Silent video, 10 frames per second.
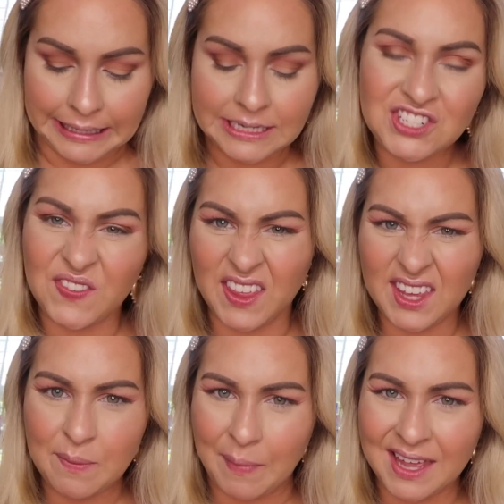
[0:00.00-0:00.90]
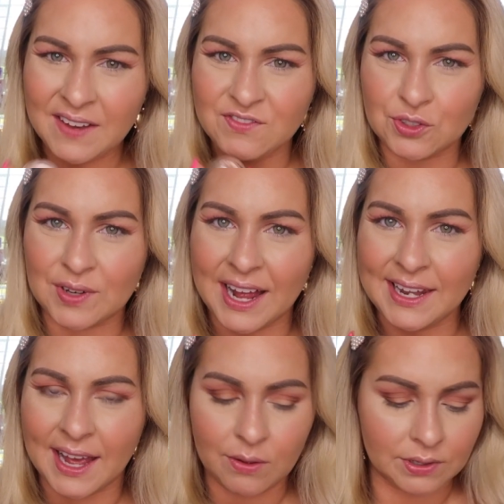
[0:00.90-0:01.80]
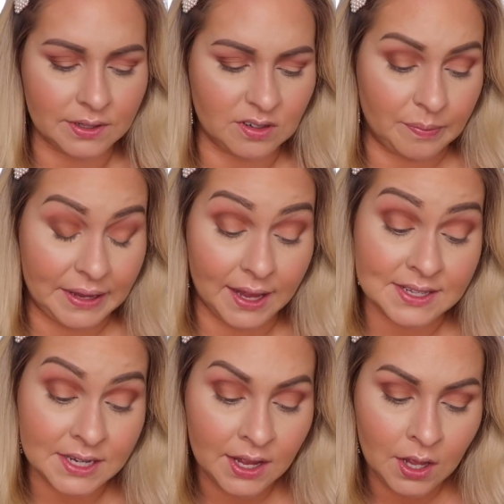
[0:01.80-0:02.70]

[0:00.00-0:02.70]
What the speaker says: I just feel like it might have dried out a little bit.